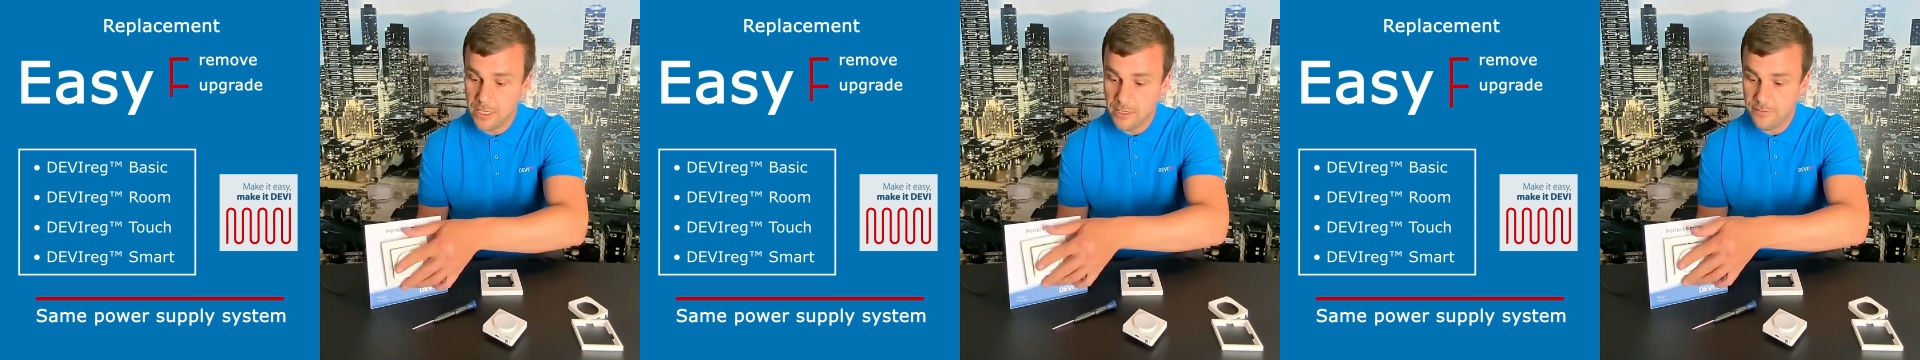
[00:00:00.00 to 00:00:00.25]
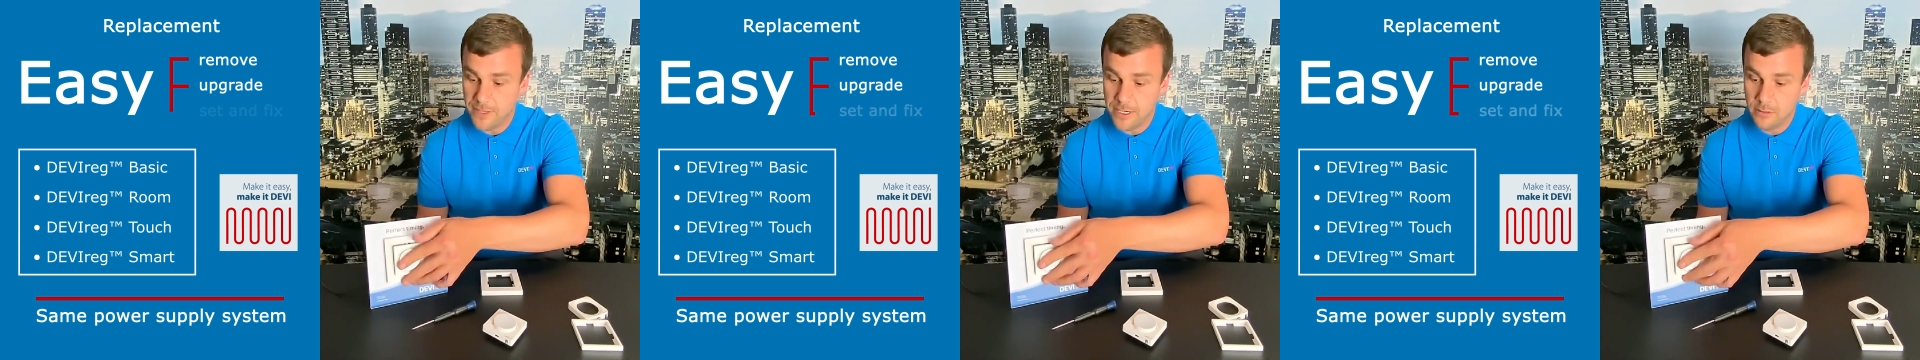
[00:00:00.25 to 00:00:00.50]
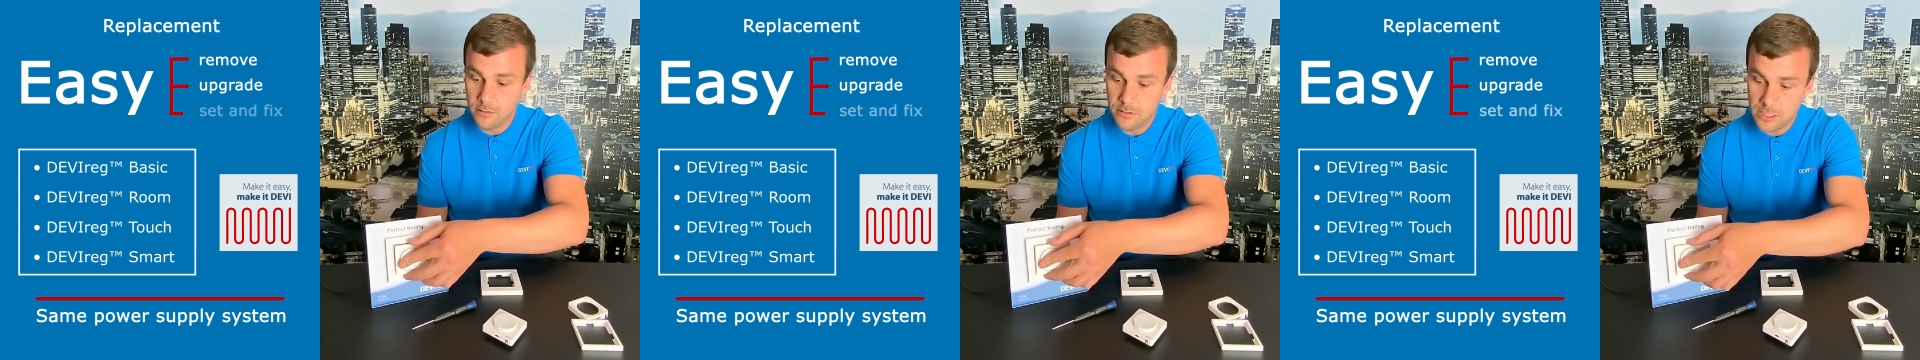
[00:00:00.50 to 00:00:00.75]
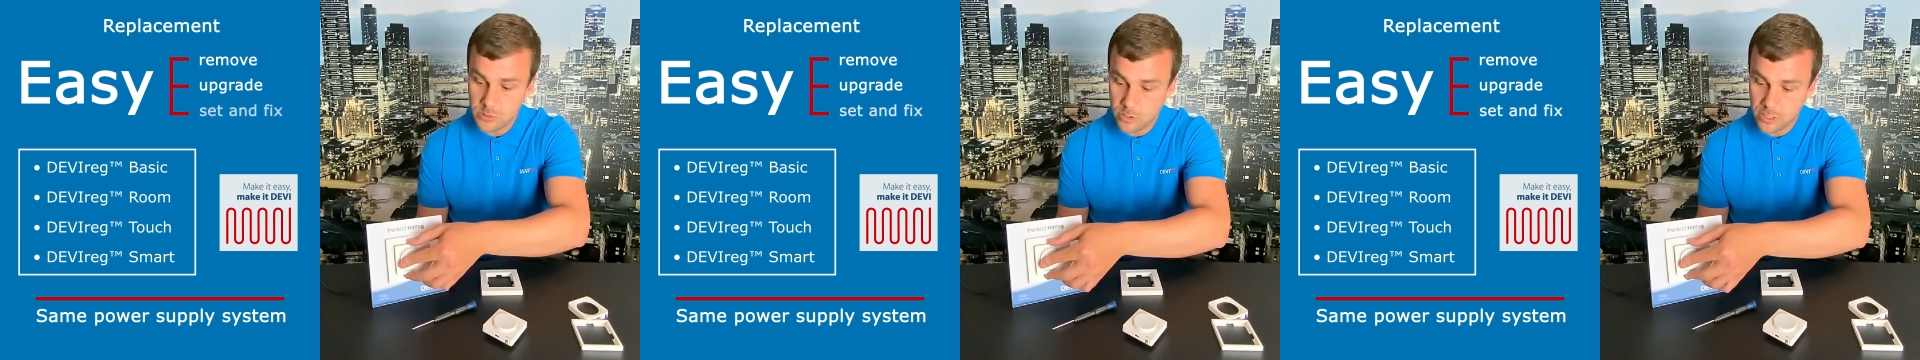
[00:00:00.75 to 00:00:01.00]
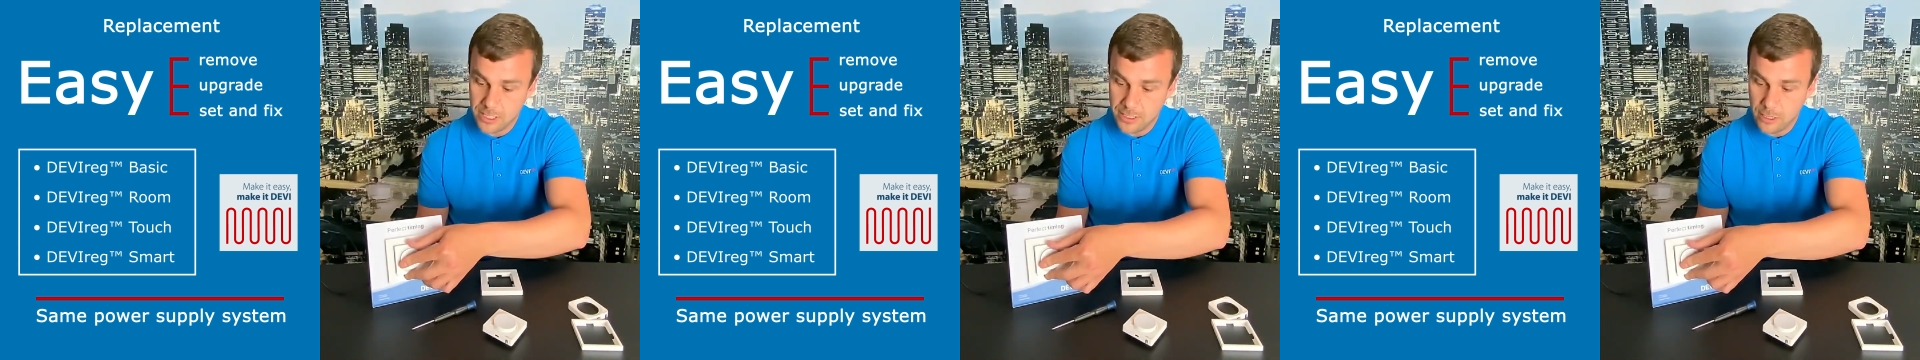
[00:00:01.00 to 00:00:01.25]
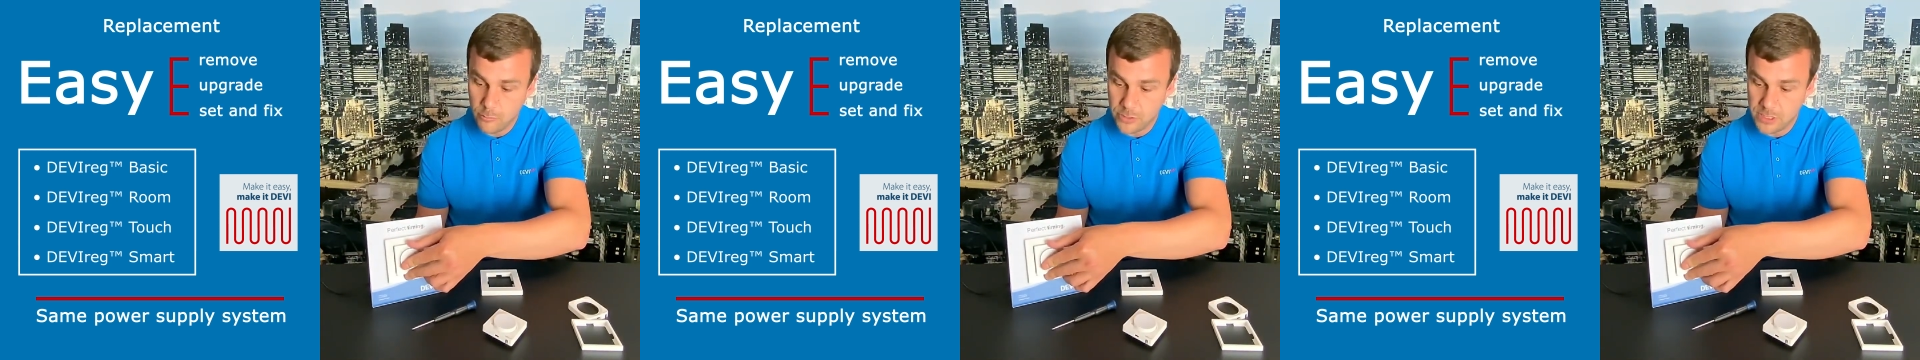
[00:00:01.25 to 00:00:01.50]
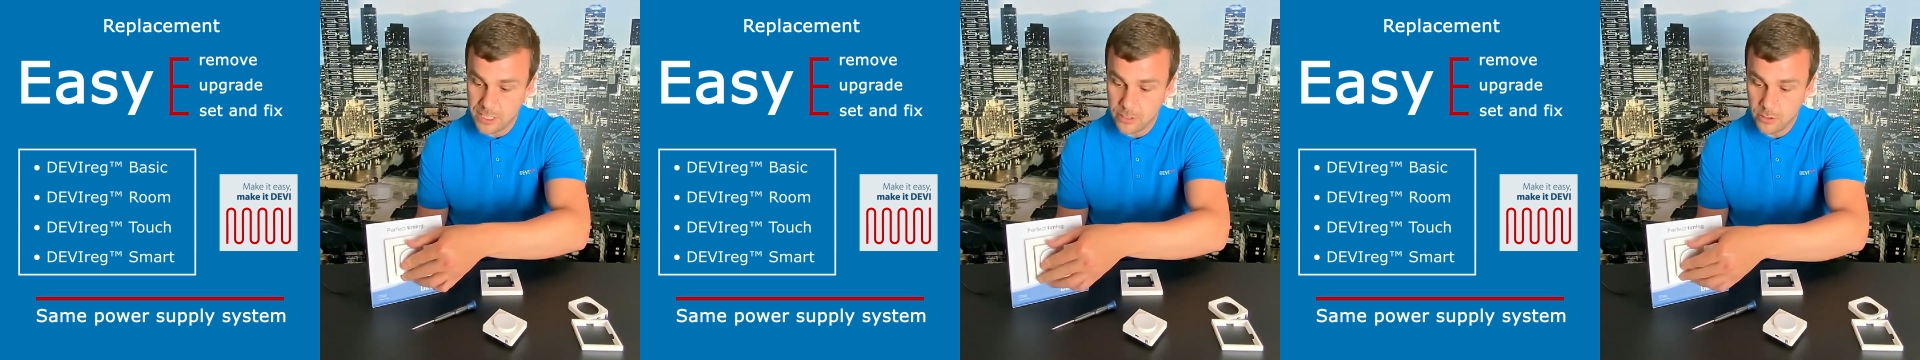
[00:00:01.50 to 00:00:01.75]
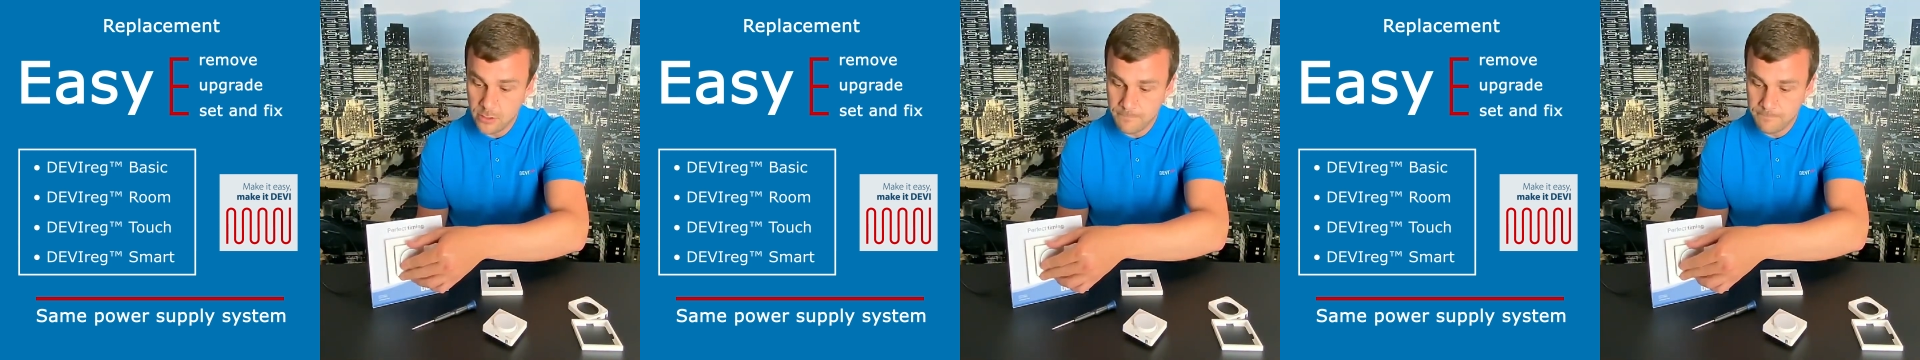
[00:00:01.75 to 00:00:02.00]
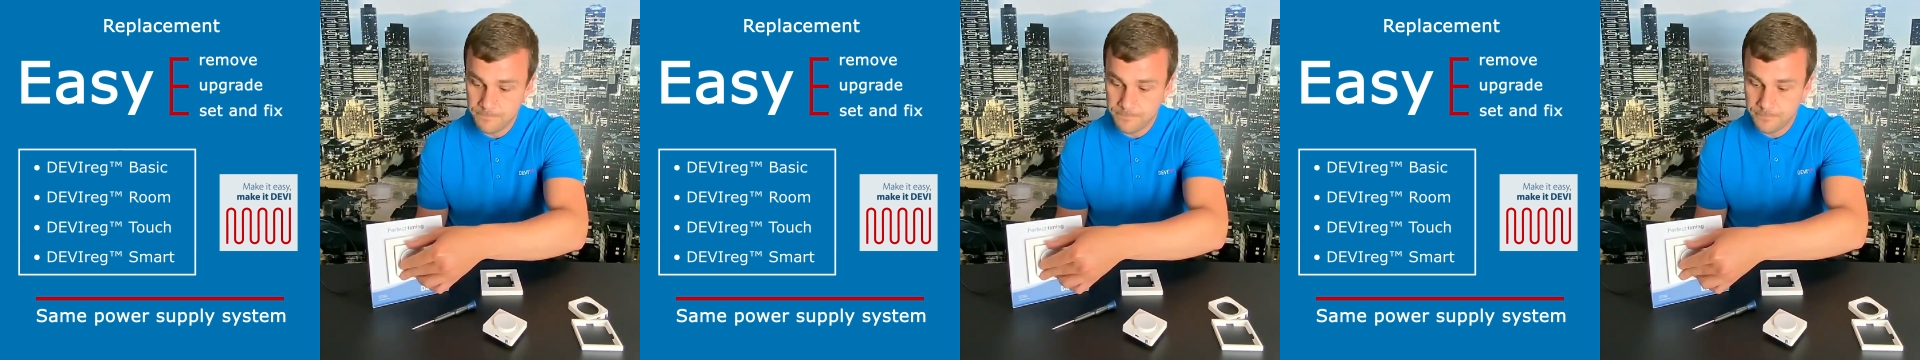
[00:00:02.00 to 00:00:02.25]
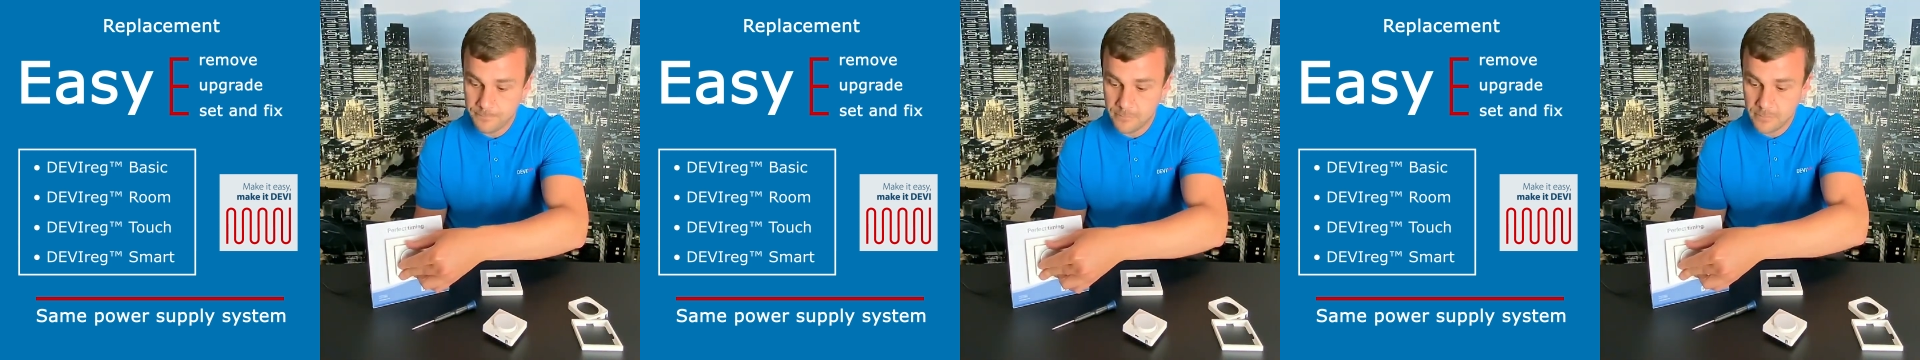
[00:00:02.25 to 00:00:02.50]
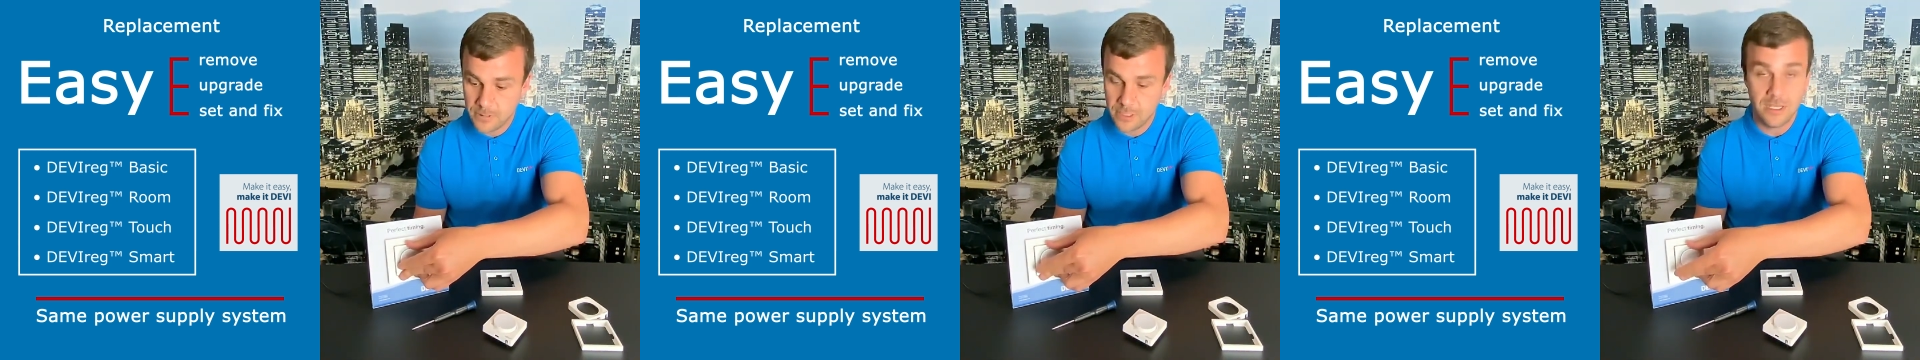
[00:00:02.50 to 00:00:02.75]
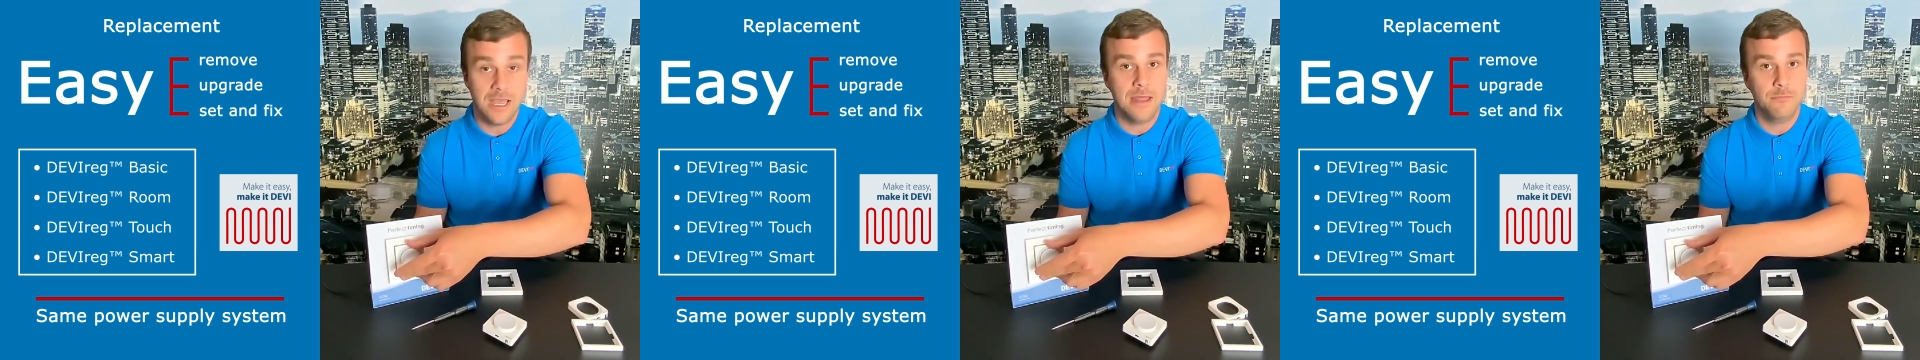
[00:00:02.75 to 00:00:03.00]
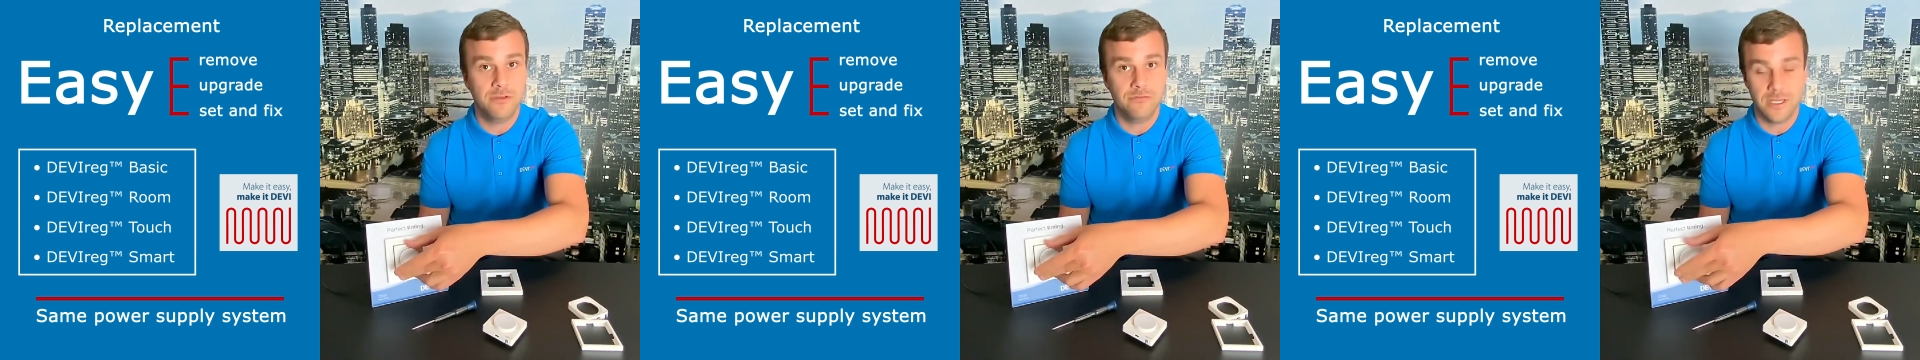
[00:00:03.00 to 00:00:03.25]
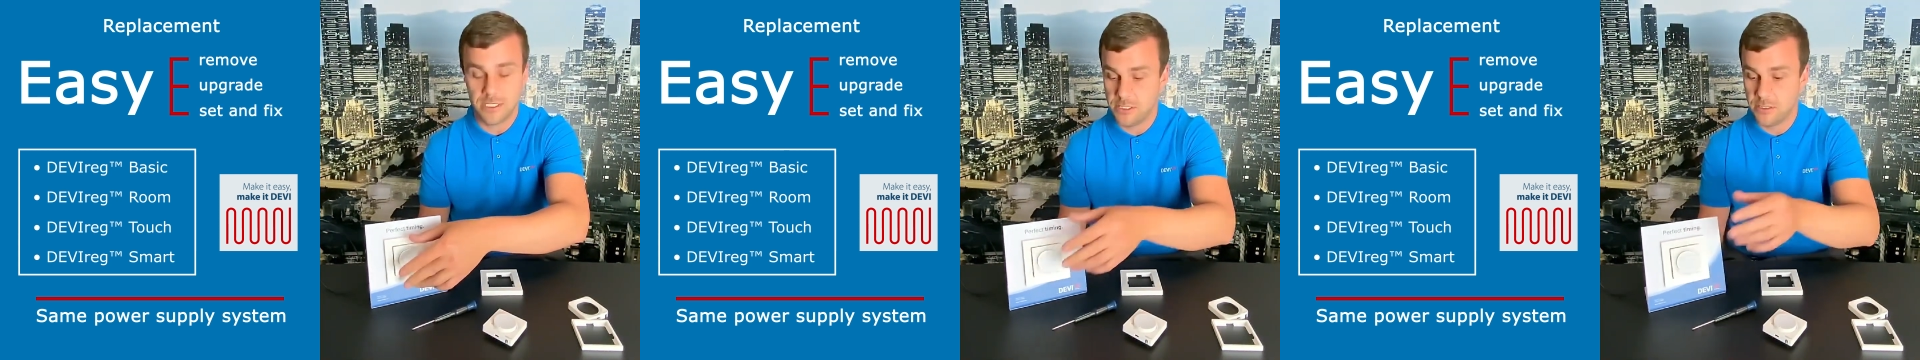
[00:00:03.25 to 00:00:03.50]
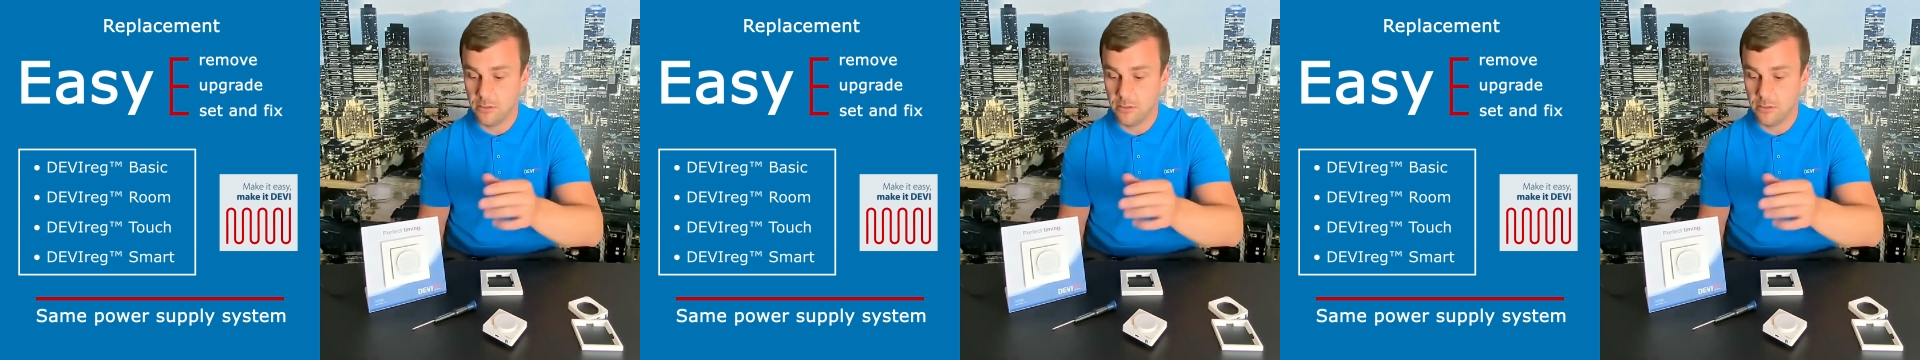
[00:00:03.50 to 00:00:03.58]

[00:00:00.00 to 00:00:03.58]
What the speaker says: Then this one can now be set on and be fixed